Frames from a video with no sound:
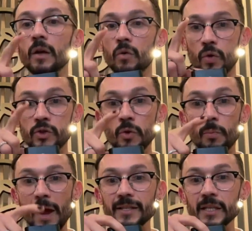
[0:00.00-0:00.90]
once you
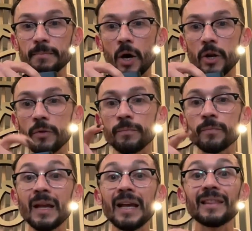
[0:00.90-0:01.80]
press this button,
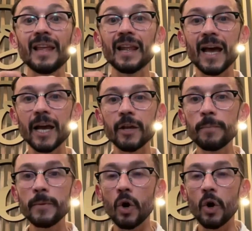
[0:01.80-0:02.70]
the light will
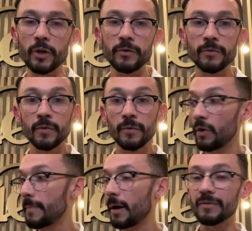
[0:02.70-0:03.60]
be on for
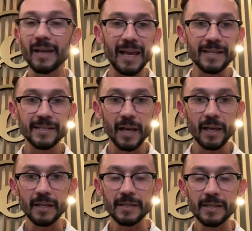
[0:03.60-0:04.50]
about 8
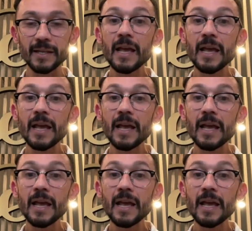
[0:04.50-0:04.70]
seconds,